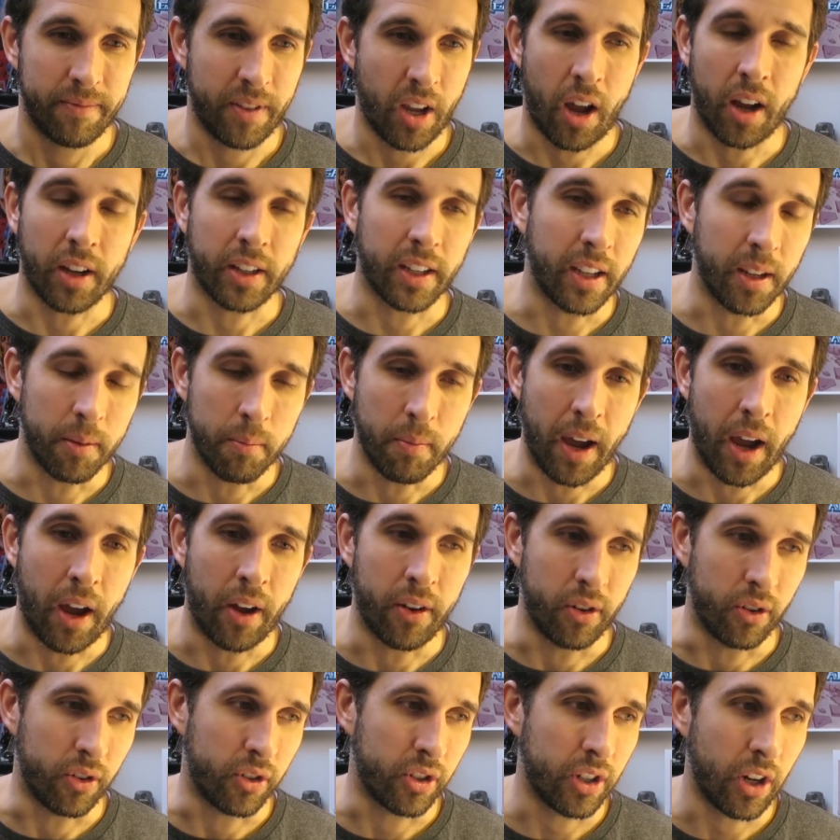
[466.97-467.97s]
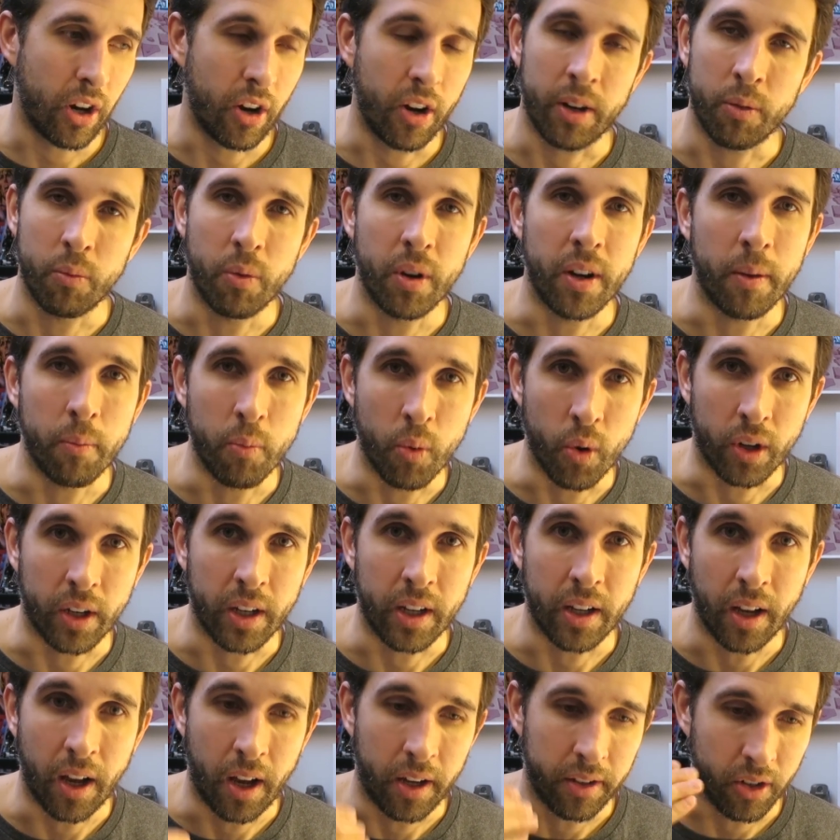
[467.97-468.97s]
talking about or sharing what I'm
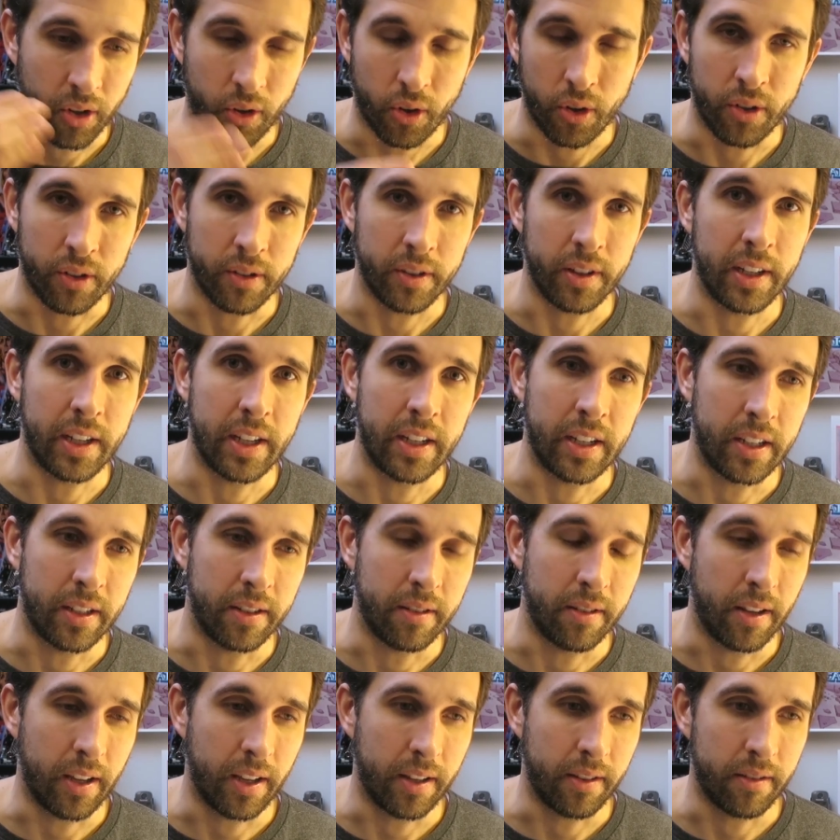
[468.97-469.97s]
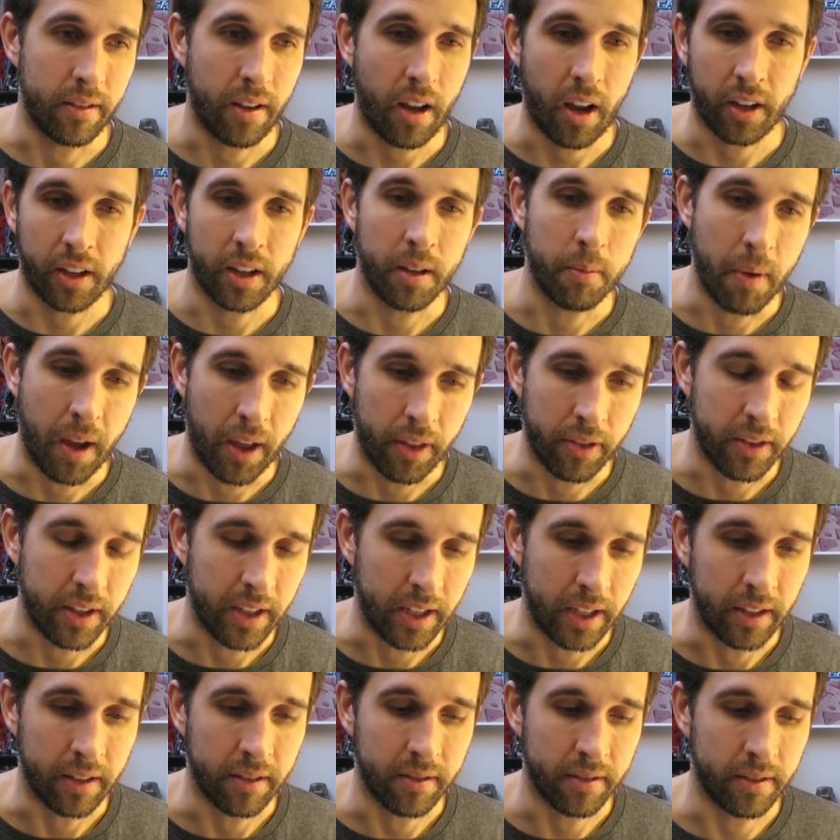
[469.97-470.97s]
working on currently and talking about
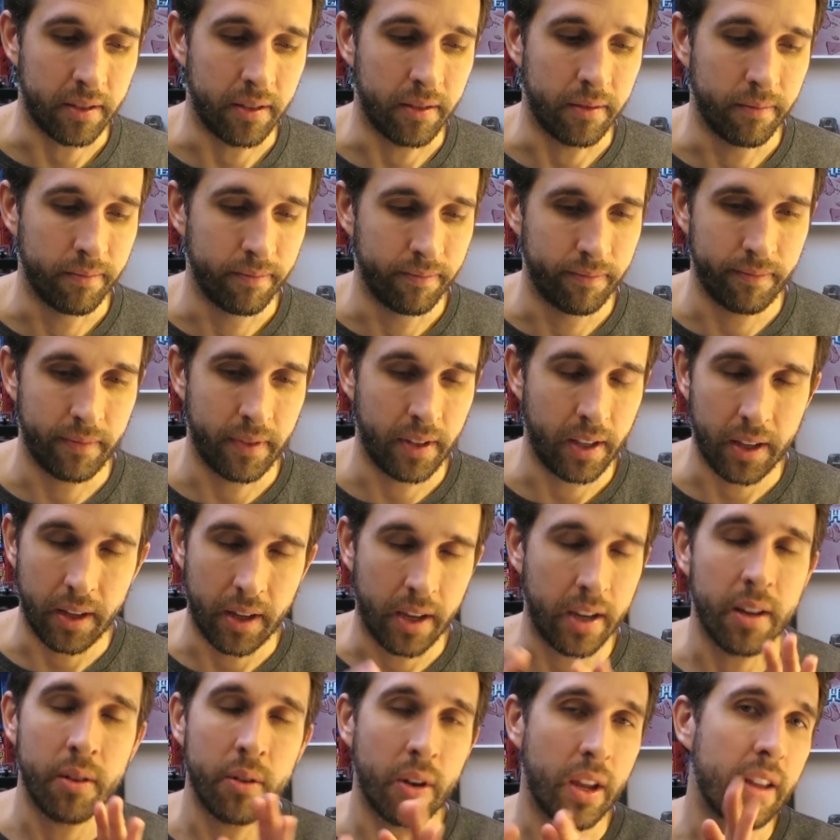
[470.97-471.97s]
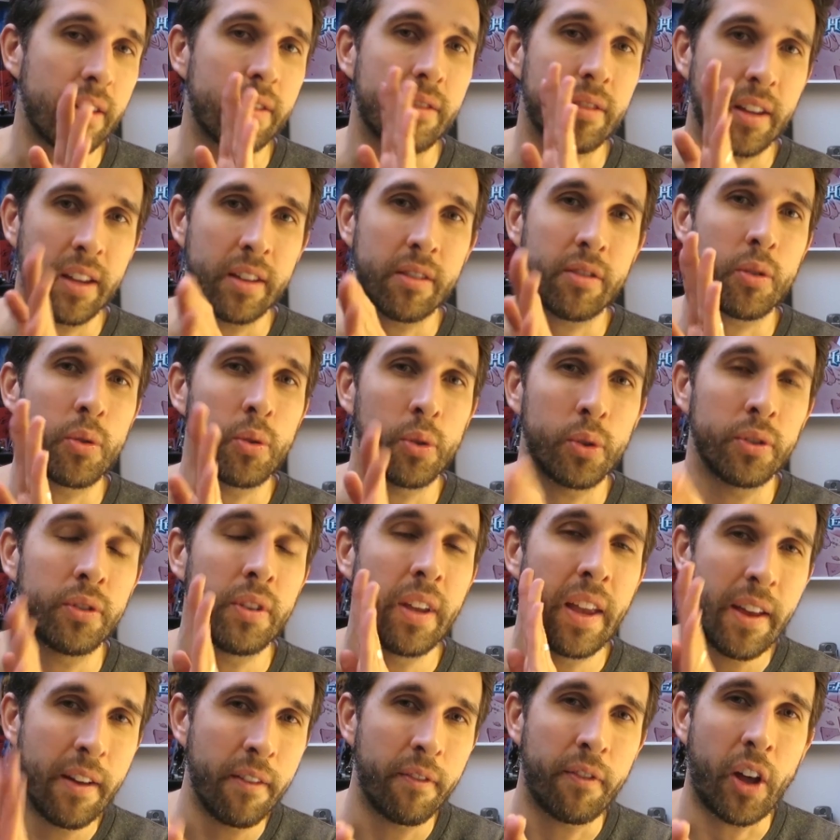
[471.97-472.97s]
things. And it's
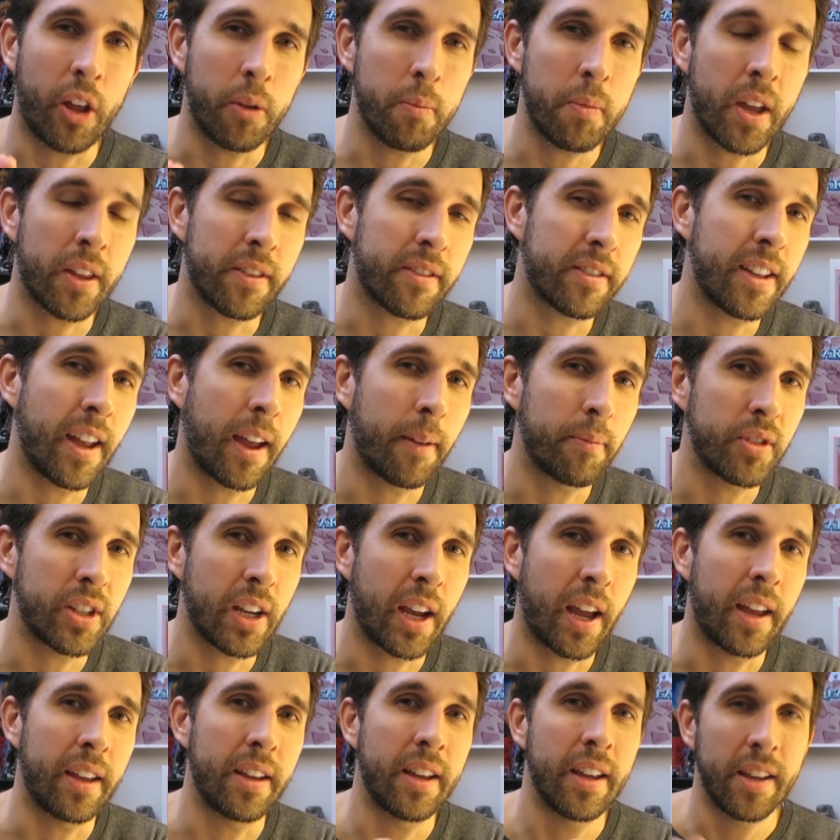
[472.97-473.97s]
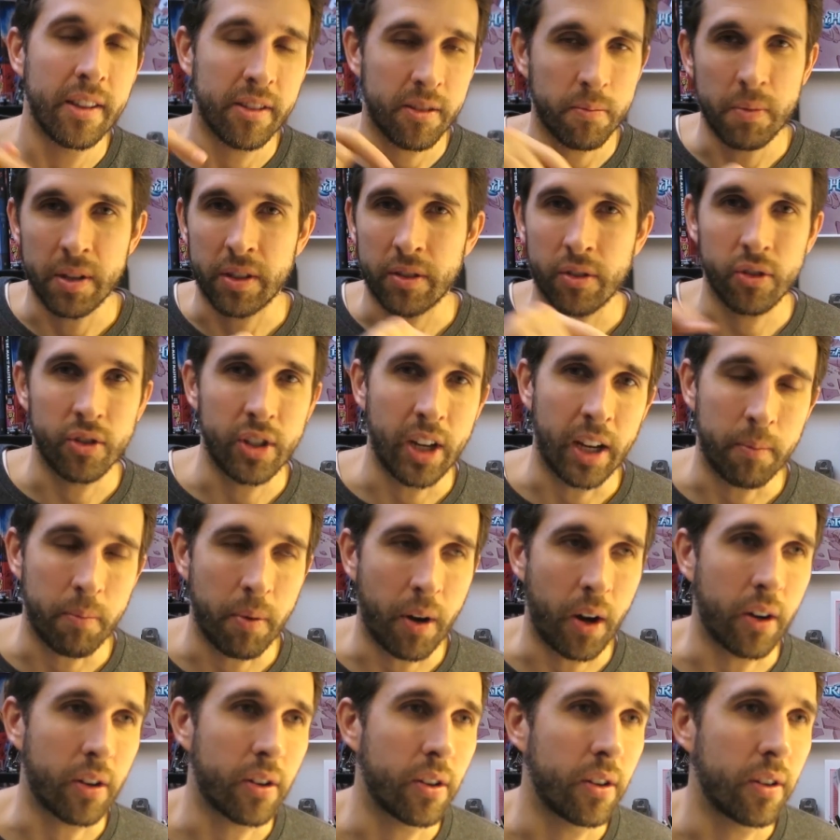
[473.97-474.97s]
cool. Follow me on Snapchat. It's Mr. Jake
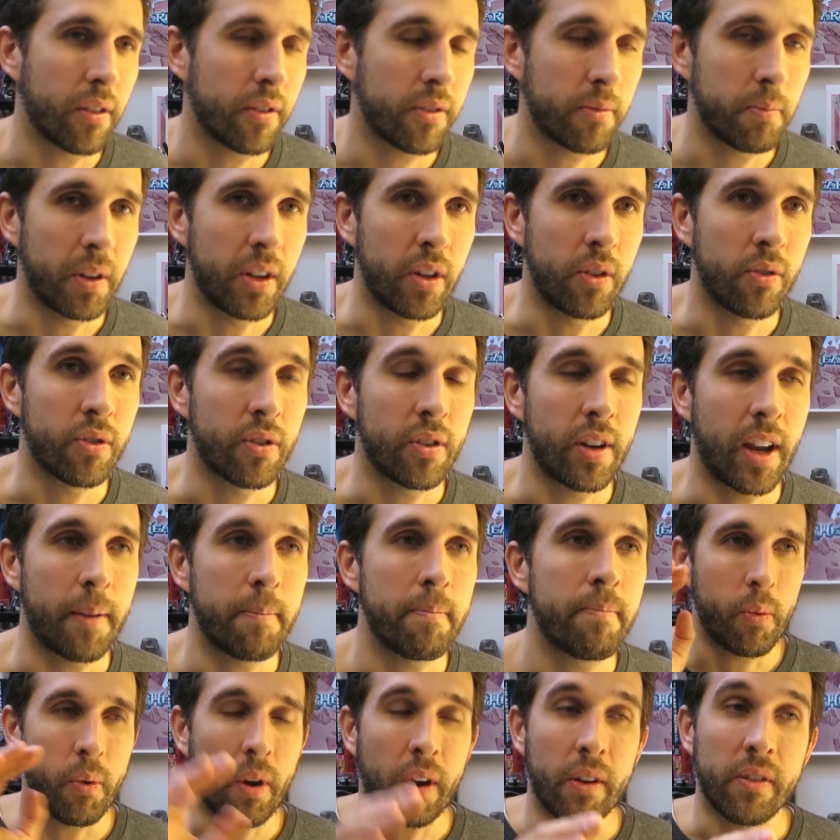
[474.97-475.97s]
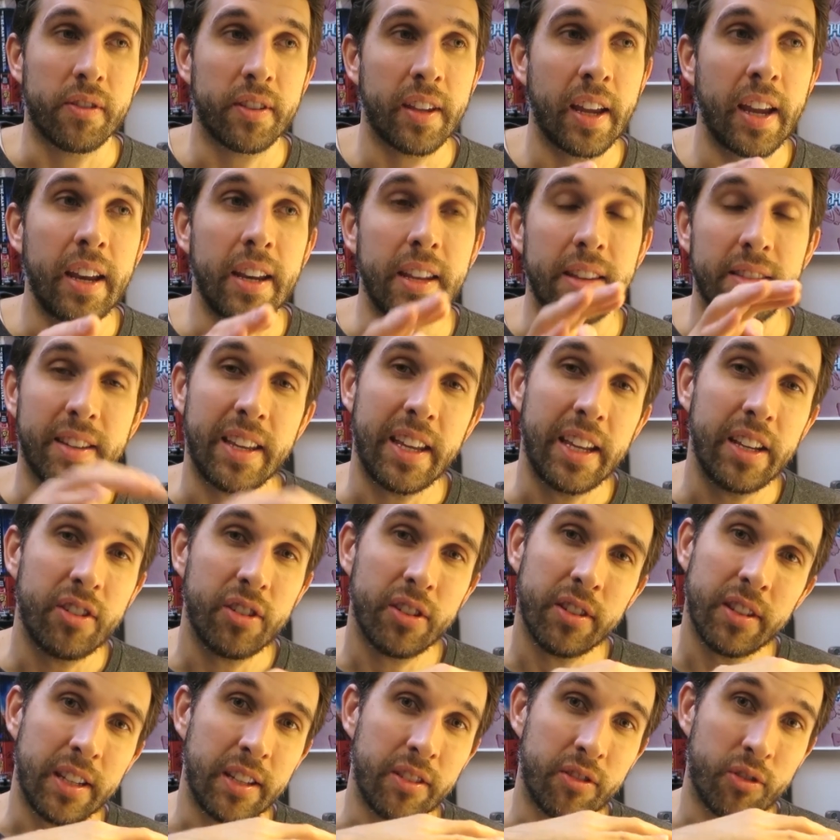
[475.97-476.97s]
Parker. It's my username. But what I was saying is,
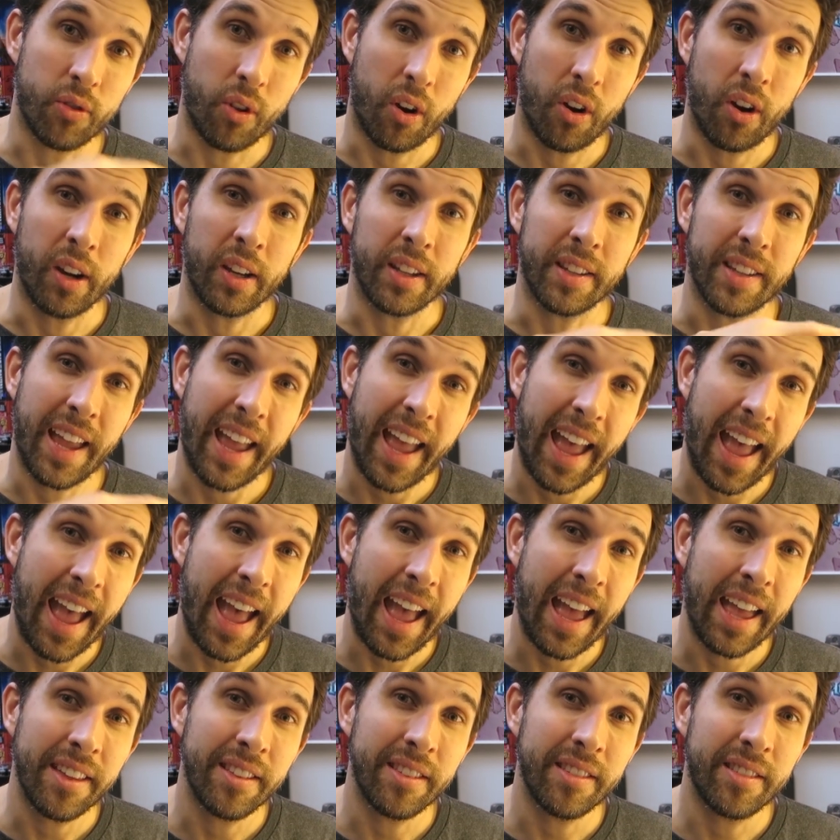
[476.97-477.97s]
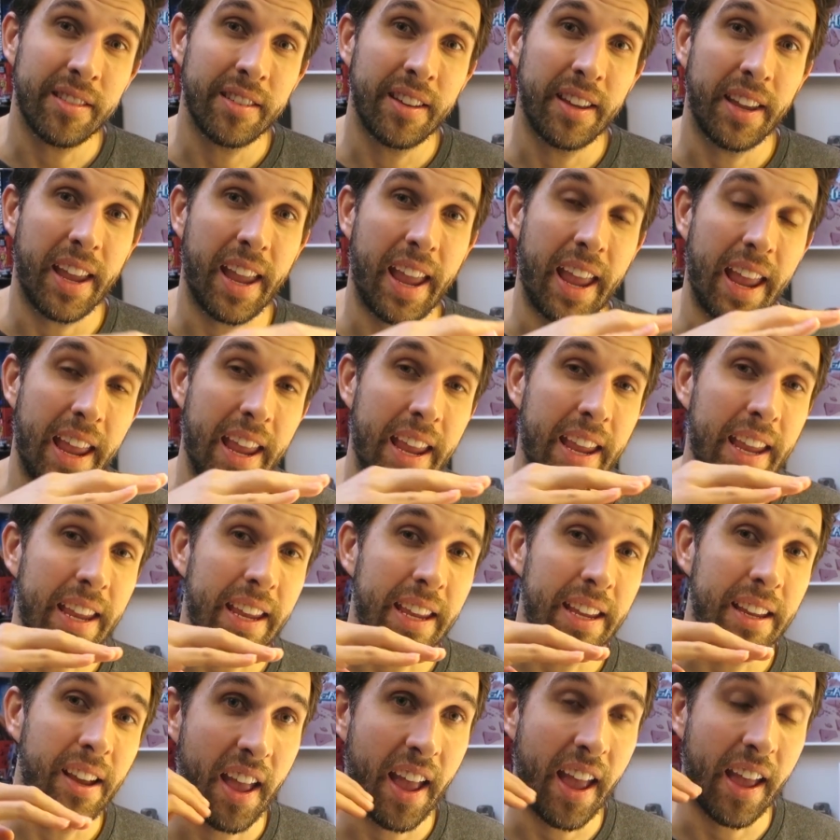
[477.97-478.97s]
each of these drawings has
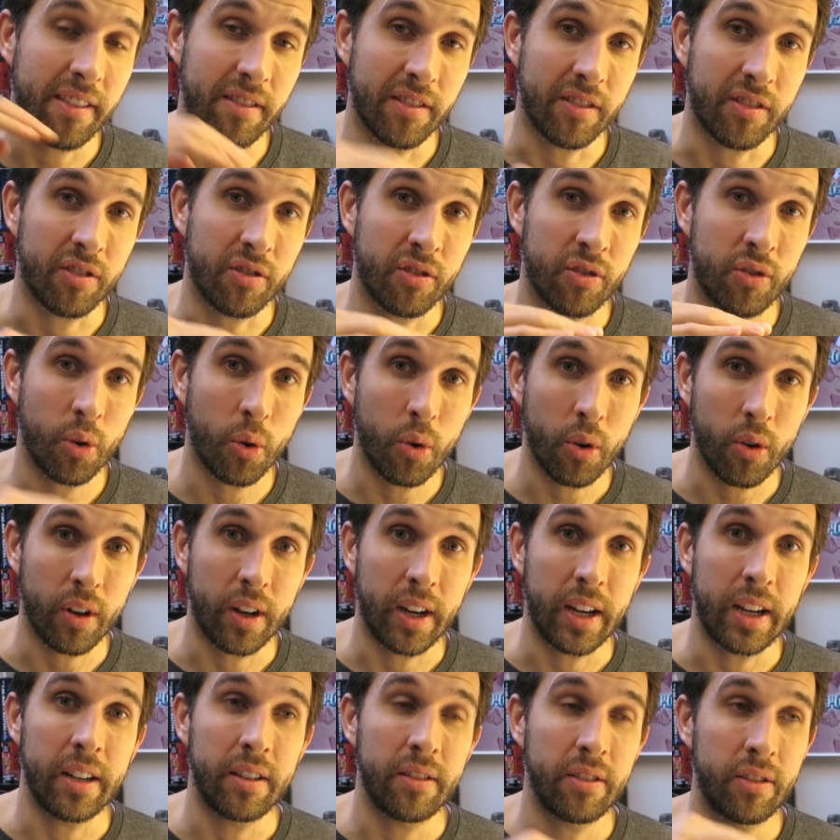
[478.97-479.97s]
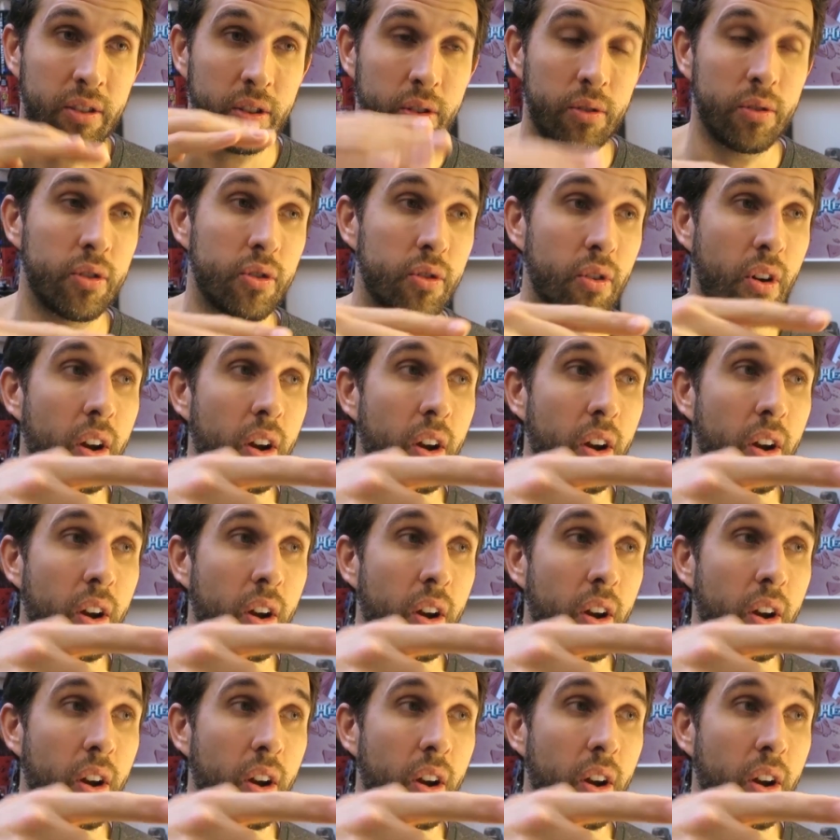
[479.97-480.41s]
a story to the